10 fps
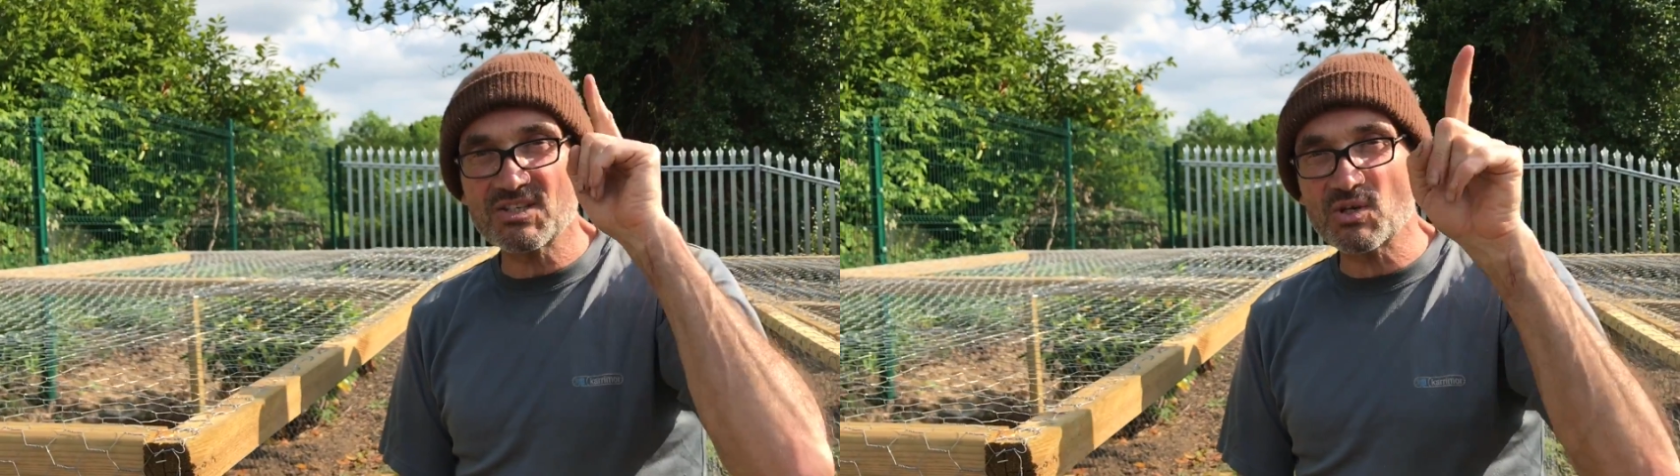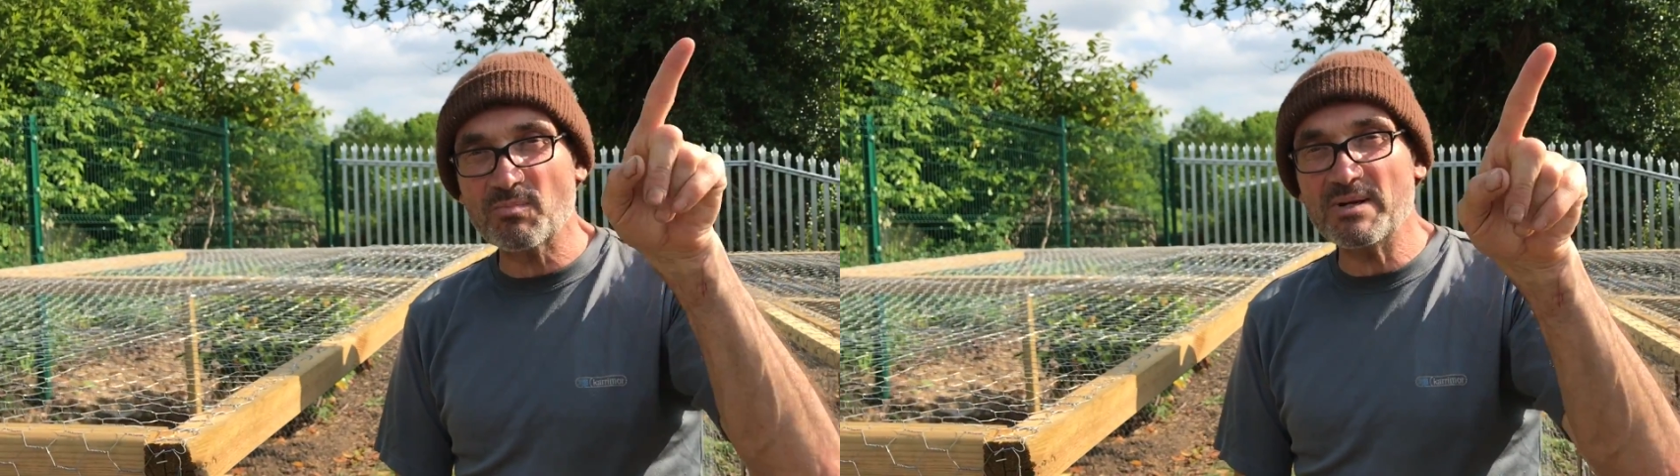
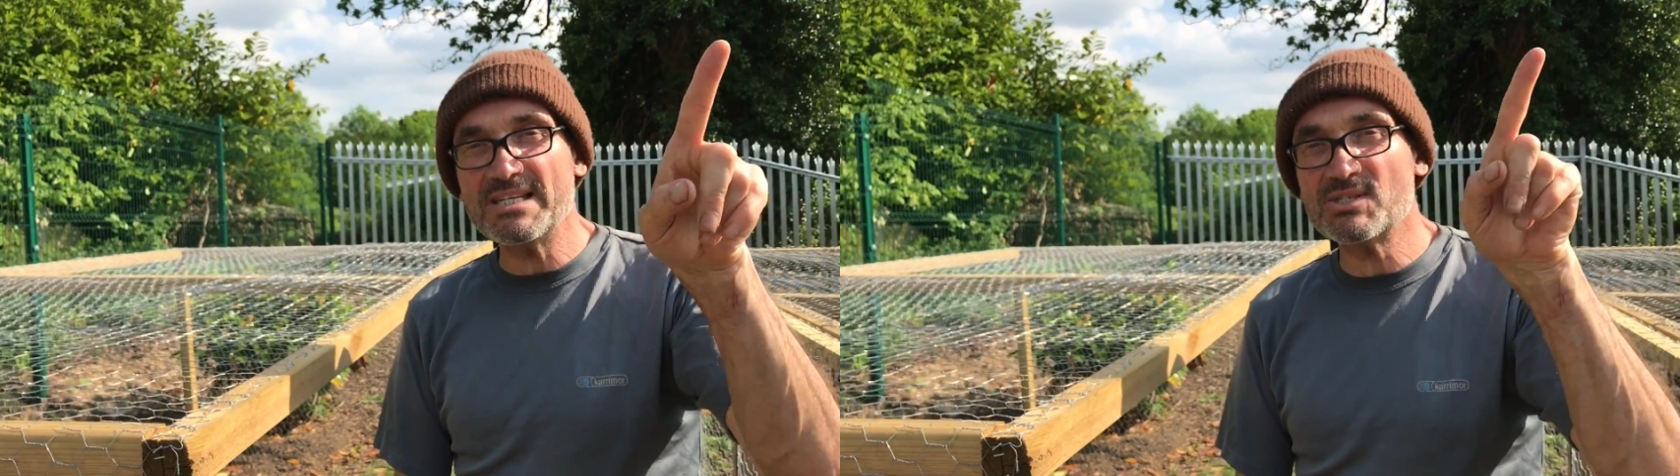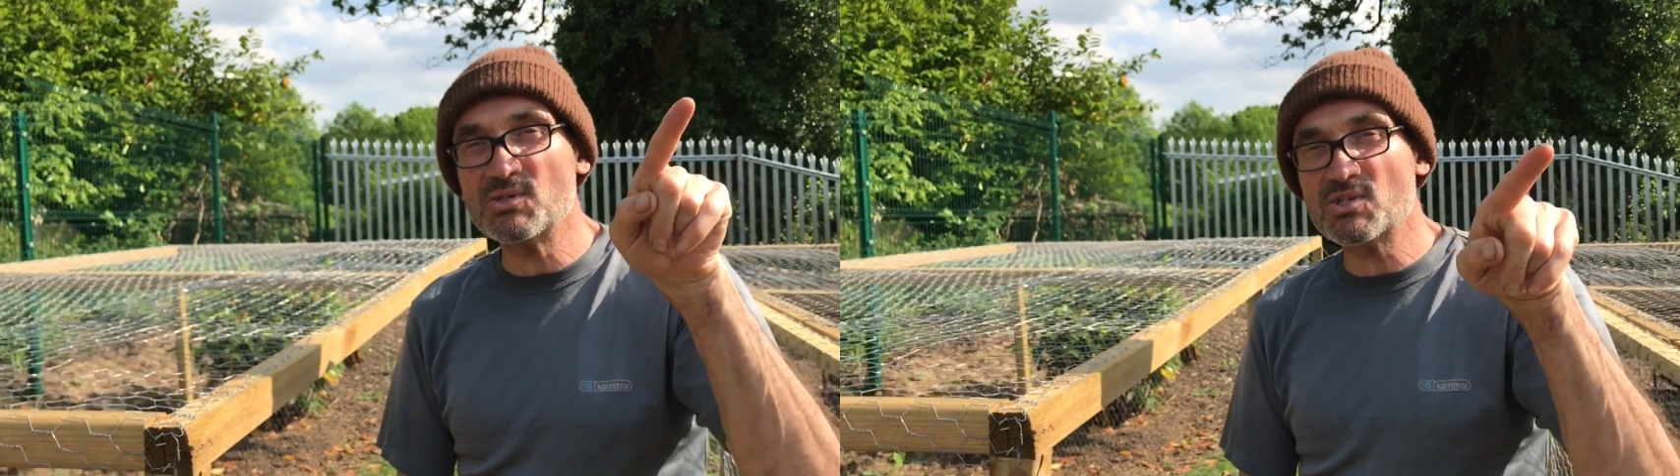So
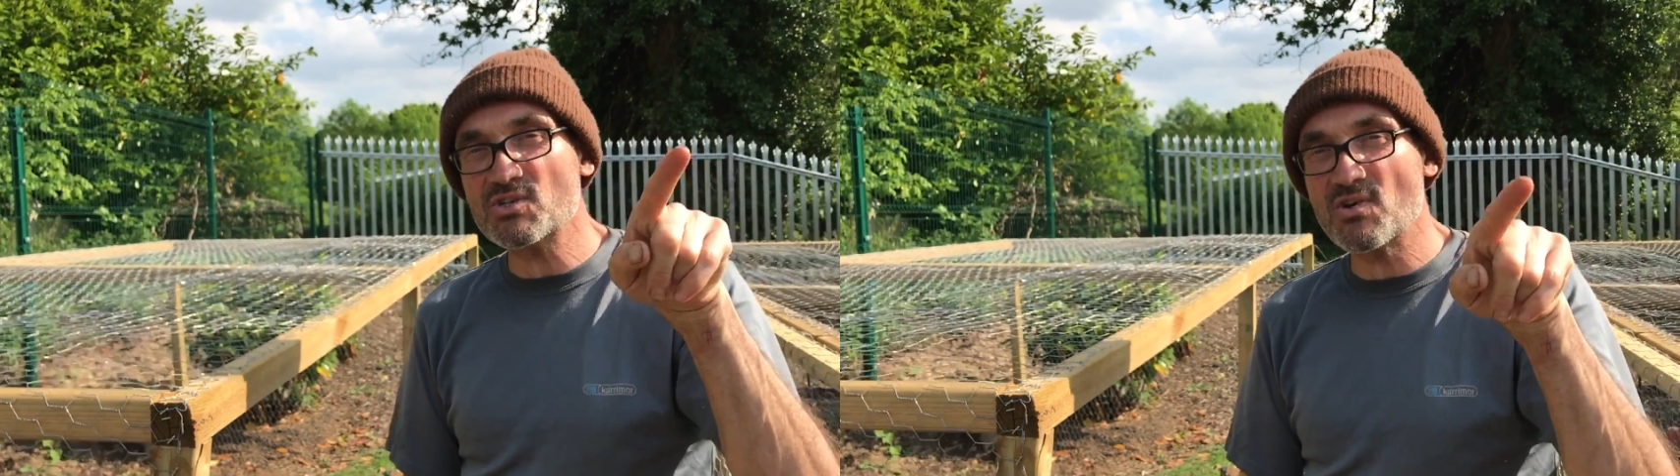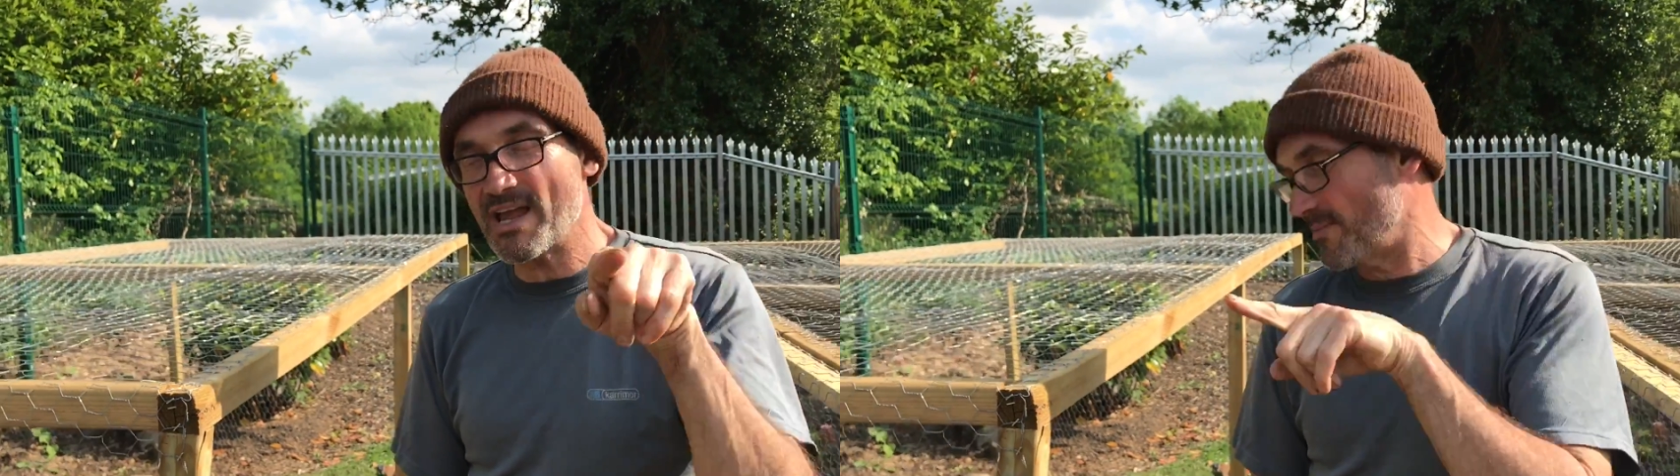please
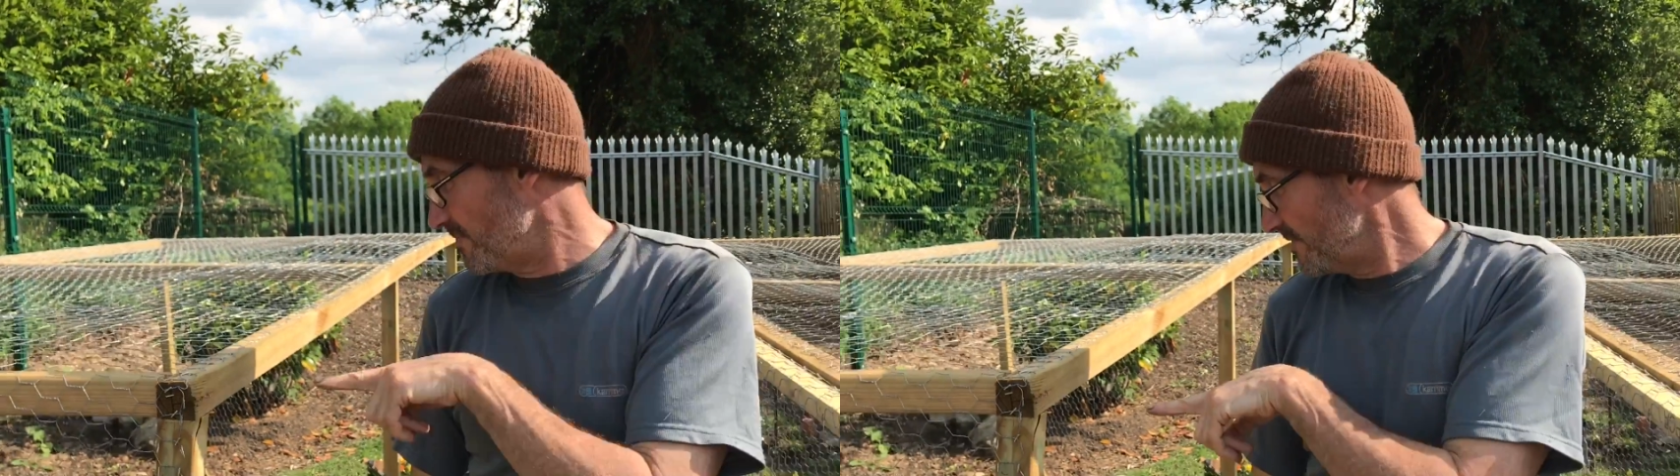subscribe